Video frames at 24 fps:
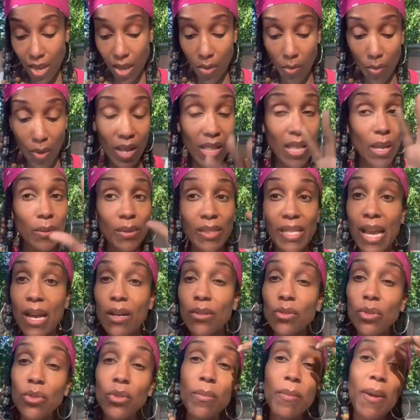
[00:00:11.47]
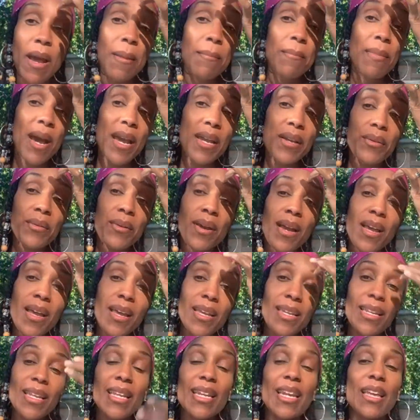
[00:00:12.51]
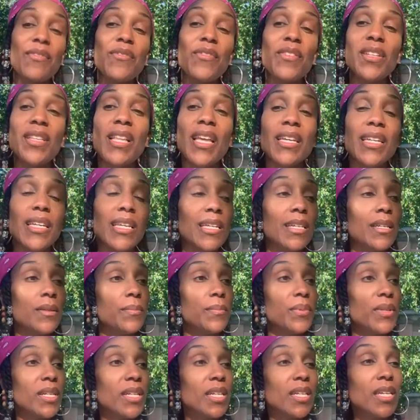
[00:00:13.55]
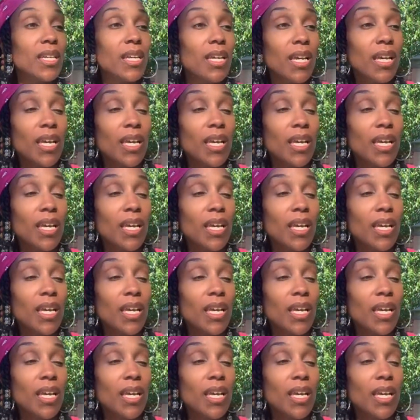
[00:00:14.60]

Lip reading: while I was out doing my bike ride, and I feel like it could be